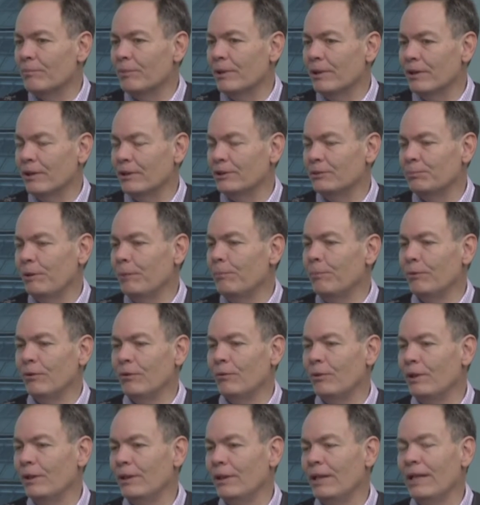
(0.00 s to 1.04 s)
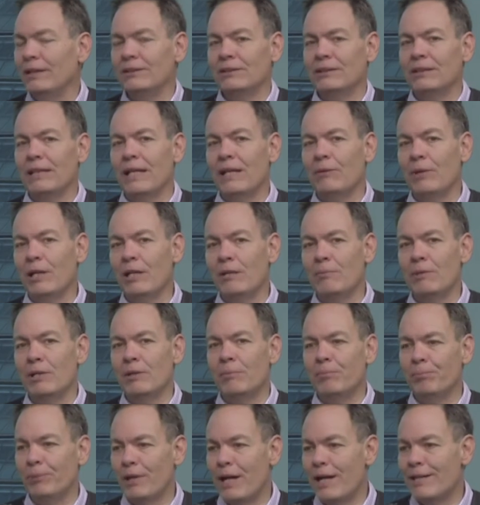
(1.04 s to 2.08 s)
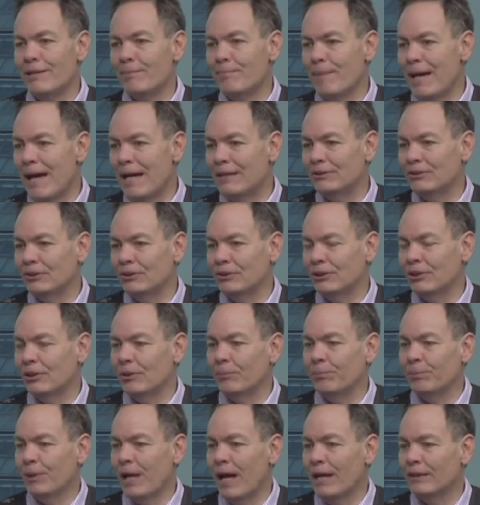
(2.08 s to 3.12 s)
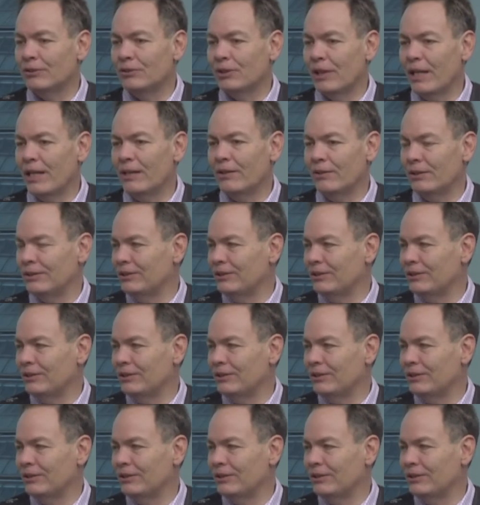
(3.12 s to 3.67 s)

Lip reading: because people are realizing that, wait a minute, Blythe Masters and her blockchain are the